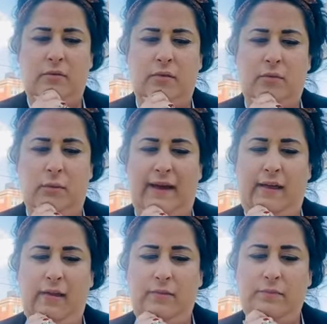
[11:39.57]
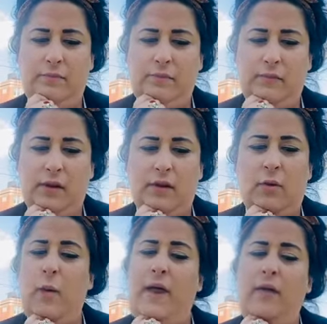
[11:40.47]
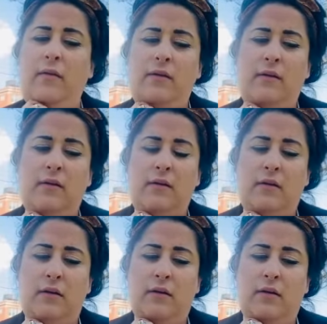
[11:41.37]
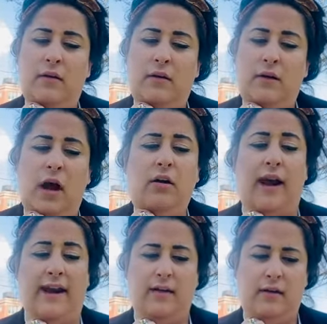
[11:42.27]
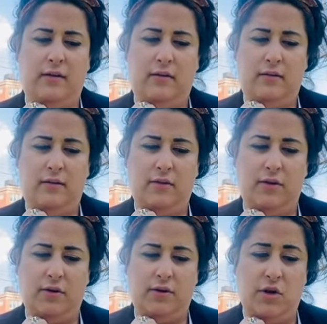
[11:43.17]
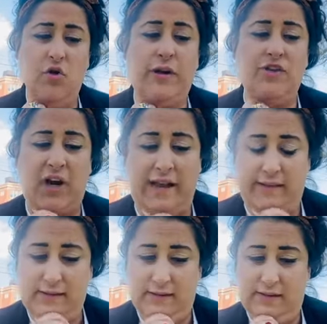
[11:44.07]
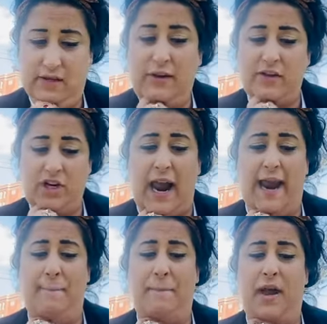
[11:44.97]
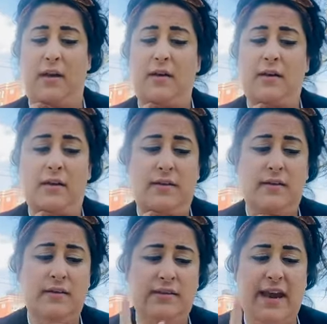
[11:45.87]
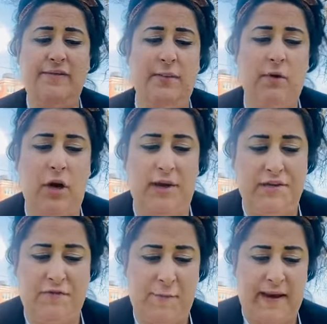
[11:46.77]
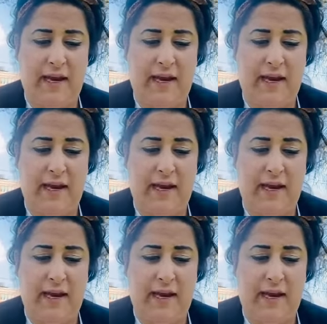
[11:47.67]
Well, all right. You can try it, but save some cookies for me.